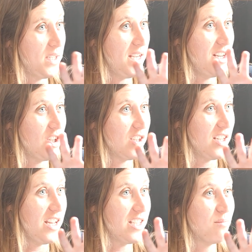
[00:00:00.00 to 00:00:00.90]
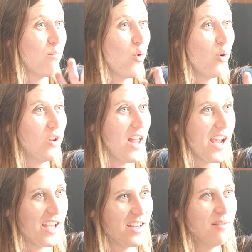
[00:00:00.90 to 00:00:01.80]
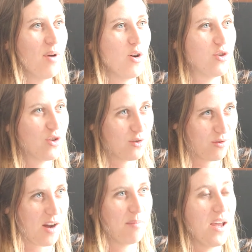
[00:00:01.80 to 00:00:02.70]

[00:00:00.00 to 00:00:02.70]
Potentially it's more like an emotional upheaval.